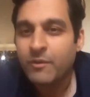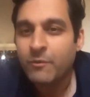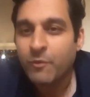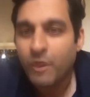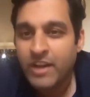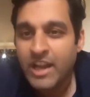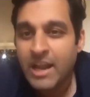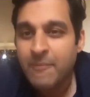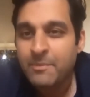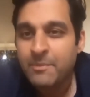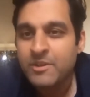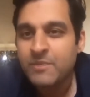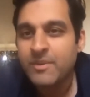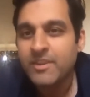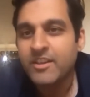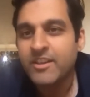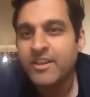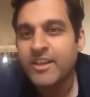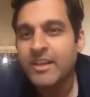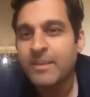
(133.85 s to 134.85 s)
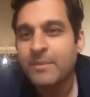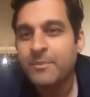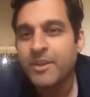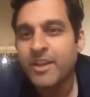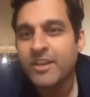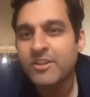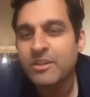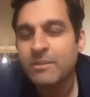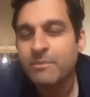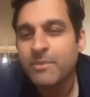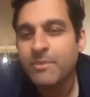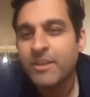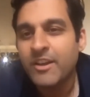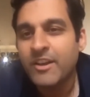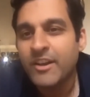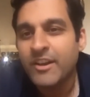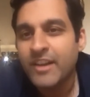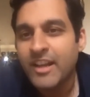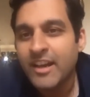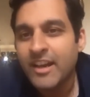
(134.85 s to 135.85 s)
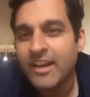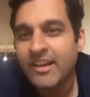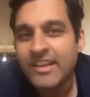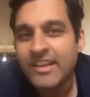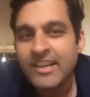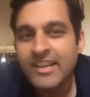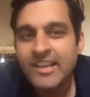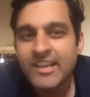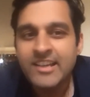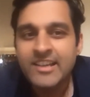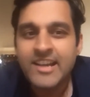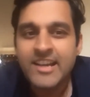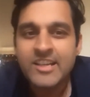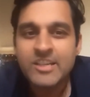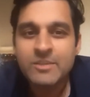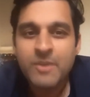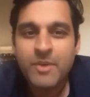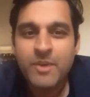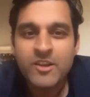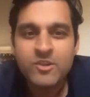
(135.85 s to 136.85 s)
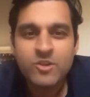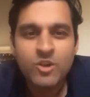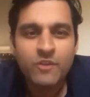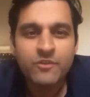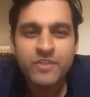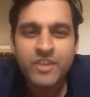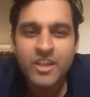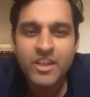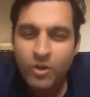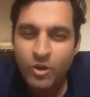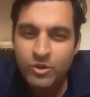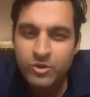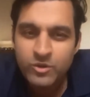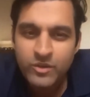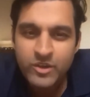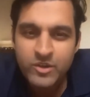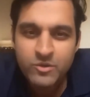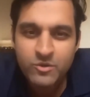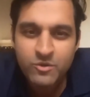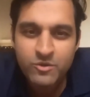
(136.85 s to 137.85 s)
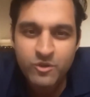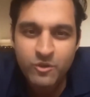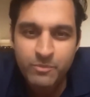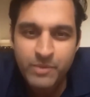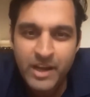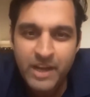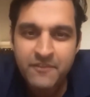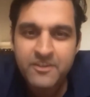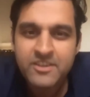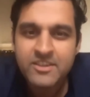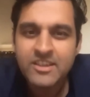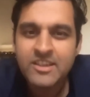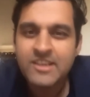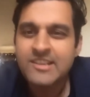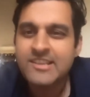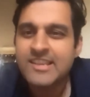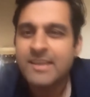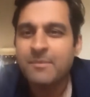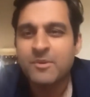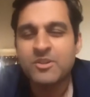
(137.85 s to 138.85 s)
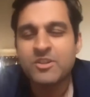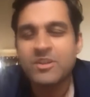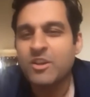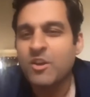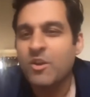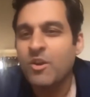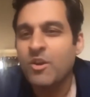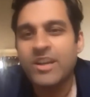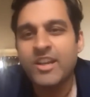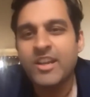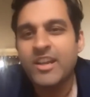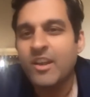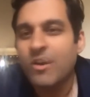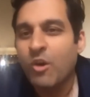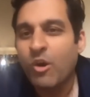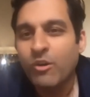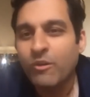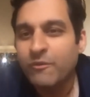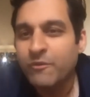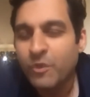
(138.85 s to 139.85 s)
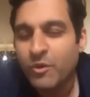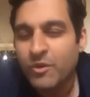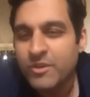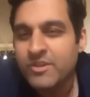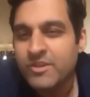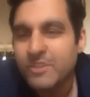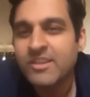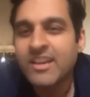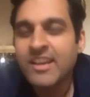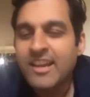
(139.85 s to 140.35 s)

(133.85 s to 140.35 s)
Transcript: What happens when the data protection bill in India gets passed off? There are also issues of privacy, cybersecurity, and all of those.